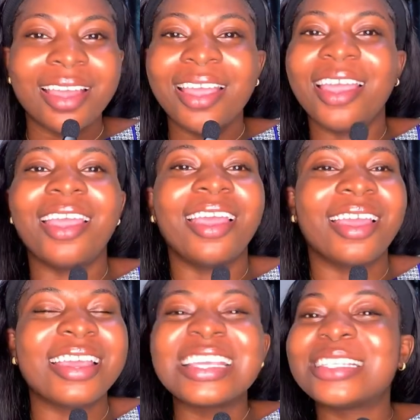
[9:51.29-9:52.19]

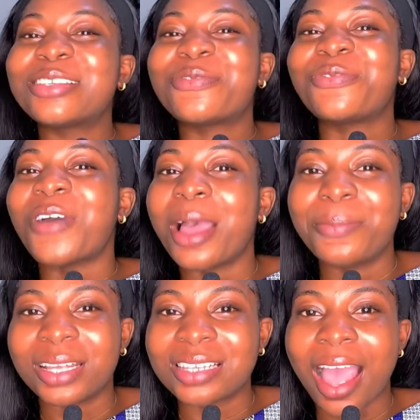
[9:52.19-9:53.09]
is far
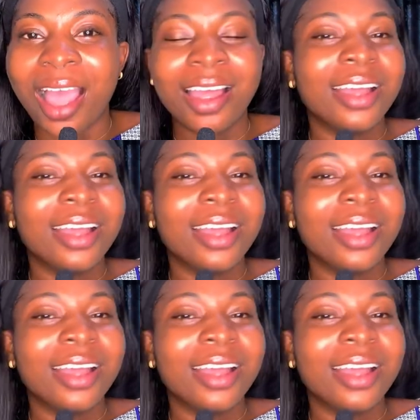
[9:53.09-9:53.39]
better